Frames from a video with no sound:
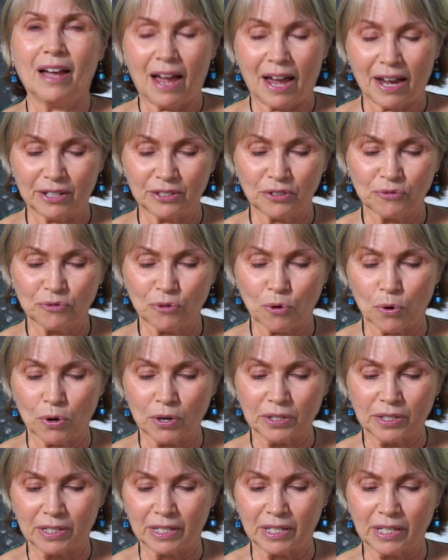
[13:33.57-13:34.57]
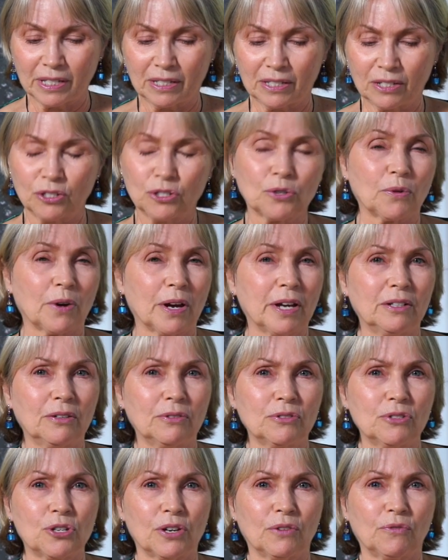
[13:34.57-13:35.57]
And of course, this is your
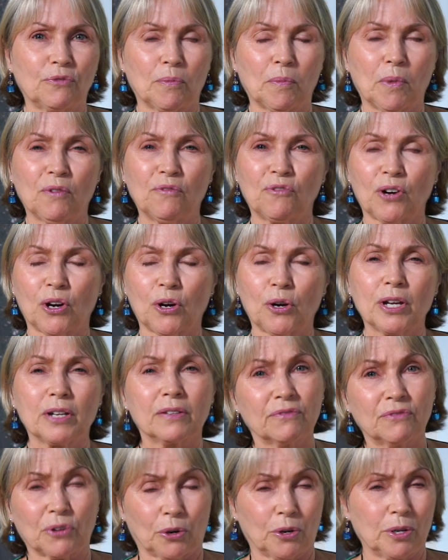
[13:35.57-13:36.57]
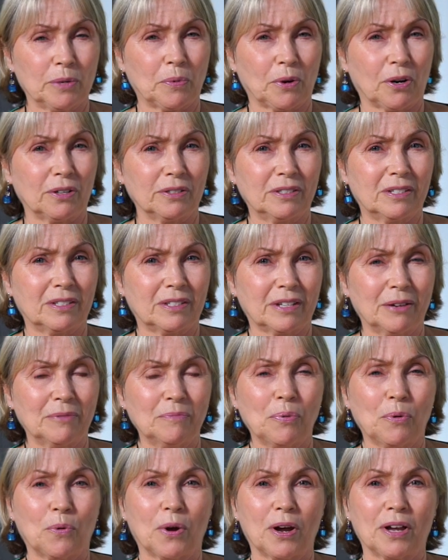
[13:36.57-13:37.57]
energy from a very, very broad
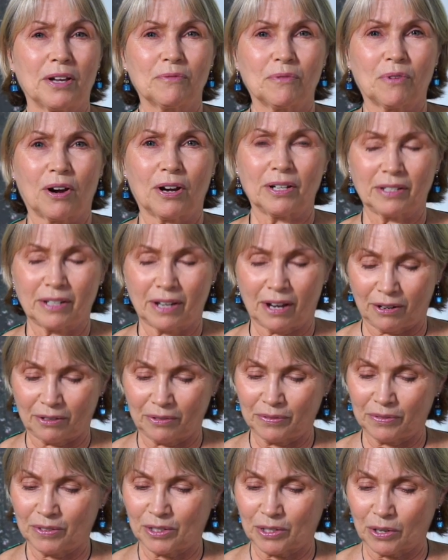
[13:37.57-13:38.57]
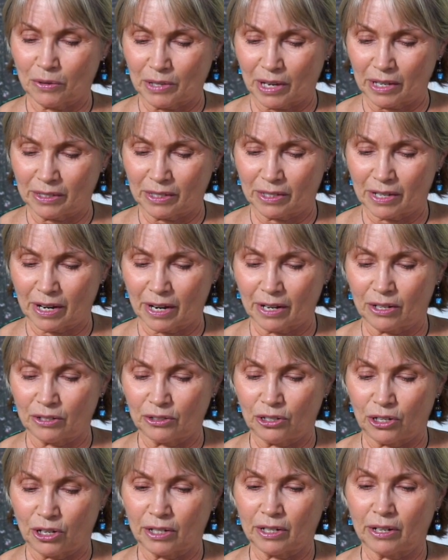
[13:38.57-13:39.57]
standpoint right now. So let's take a
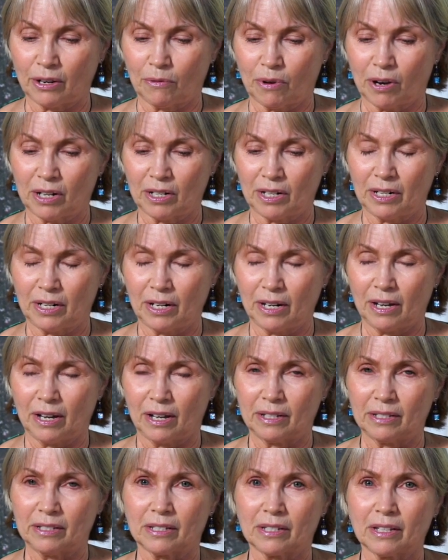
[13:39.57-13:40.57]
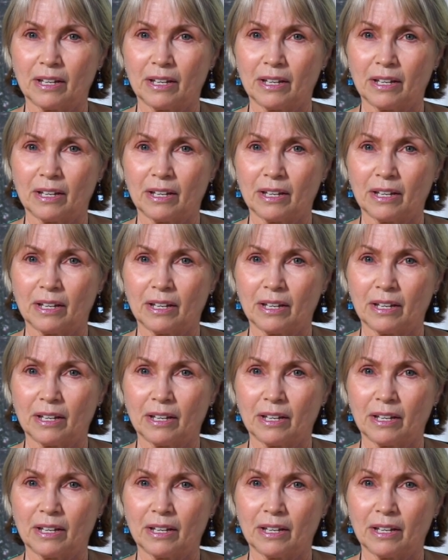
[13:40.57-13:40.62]
look at what it is.